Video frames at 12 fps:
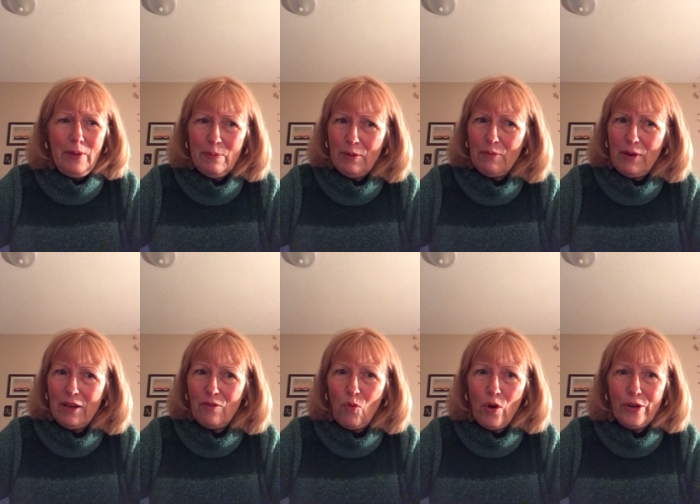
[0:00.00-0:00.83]
People
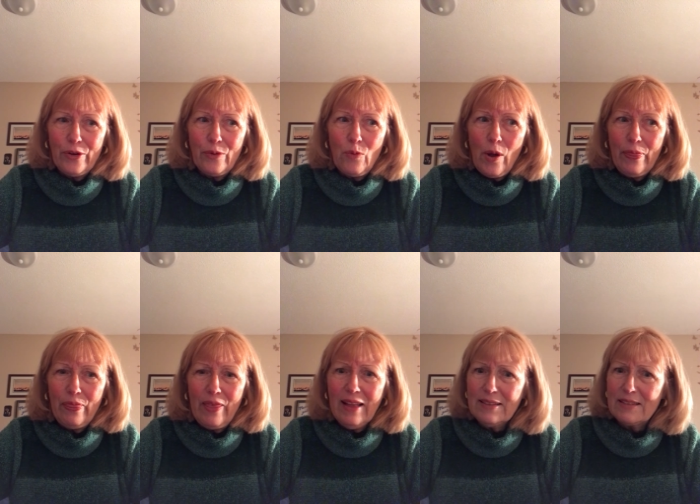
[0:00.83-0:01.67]
might have wondered
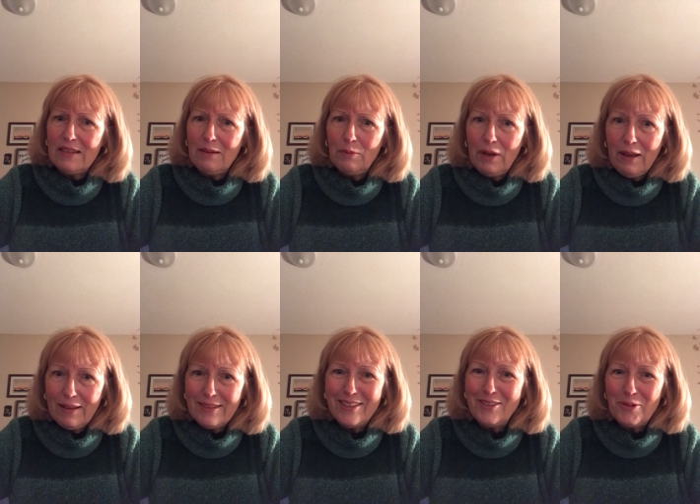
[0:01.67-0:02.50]
what that statement
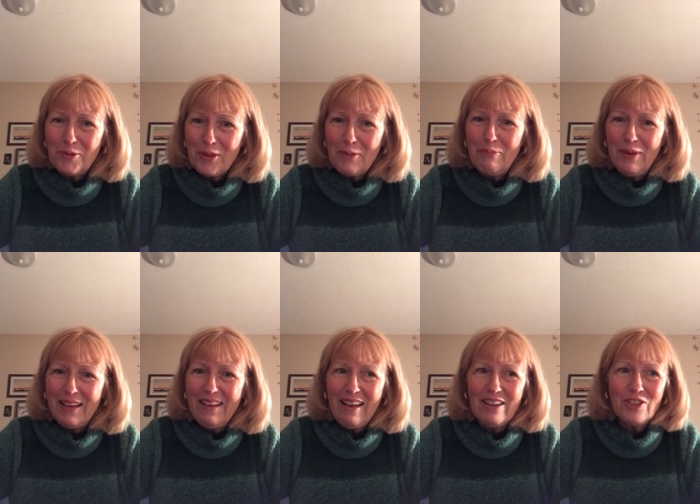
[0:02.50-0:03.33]
had to do with a
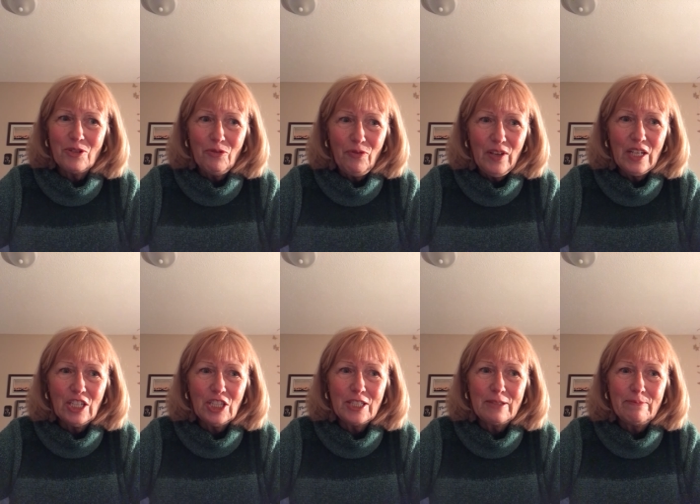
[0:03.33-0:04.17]
big catch of
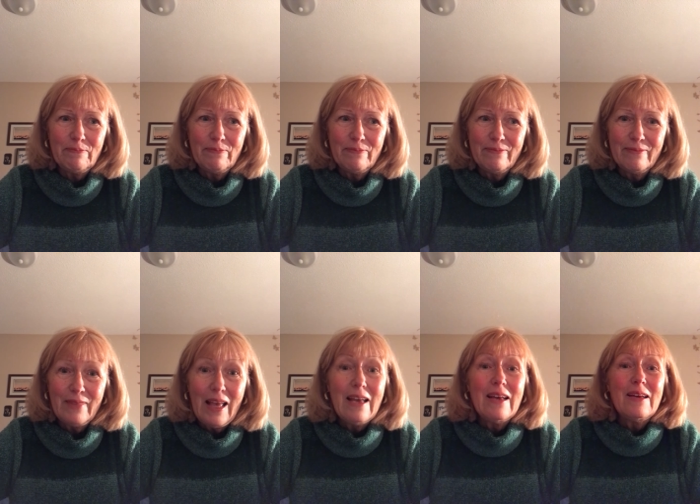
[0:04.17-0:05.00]
fish.
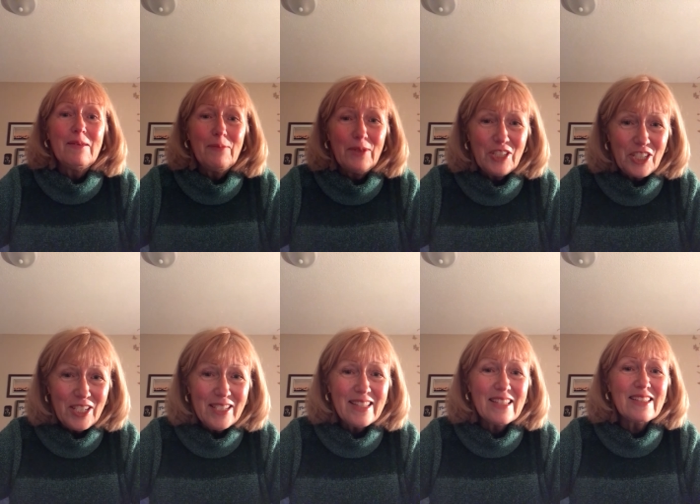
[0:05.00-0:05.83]
But
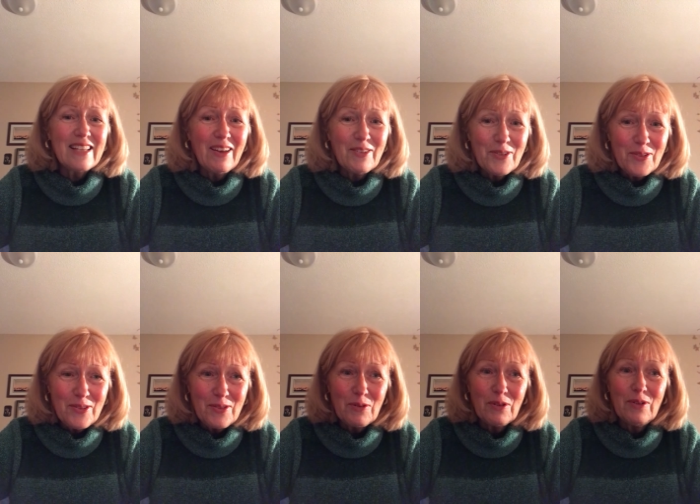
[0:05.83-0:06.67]
Jesus
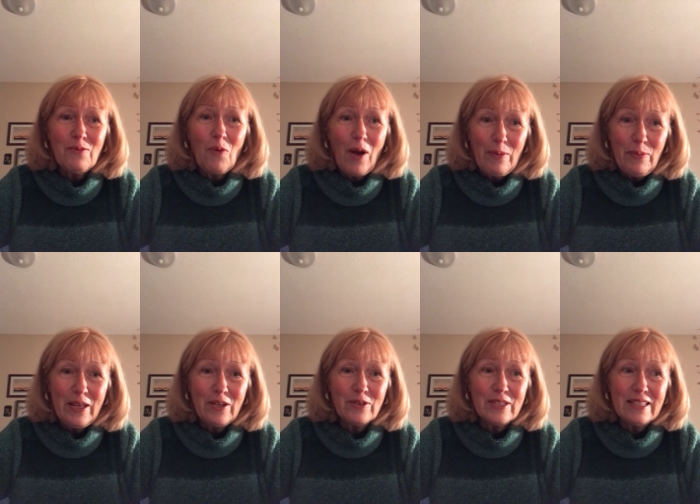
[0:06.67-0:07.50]
understood why
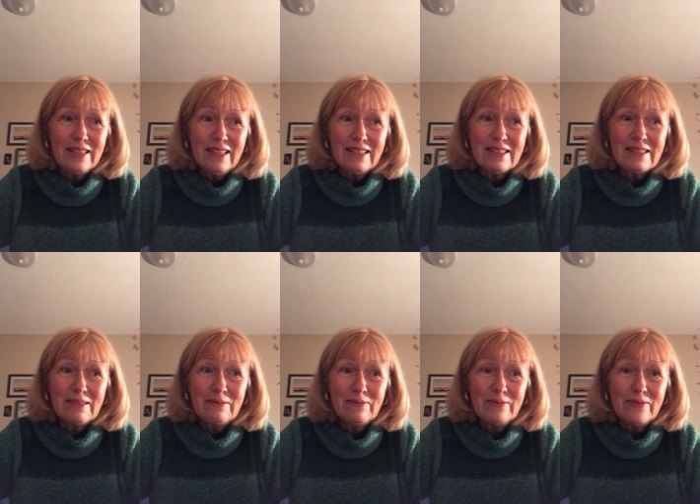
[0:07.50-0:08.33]
Peter did this.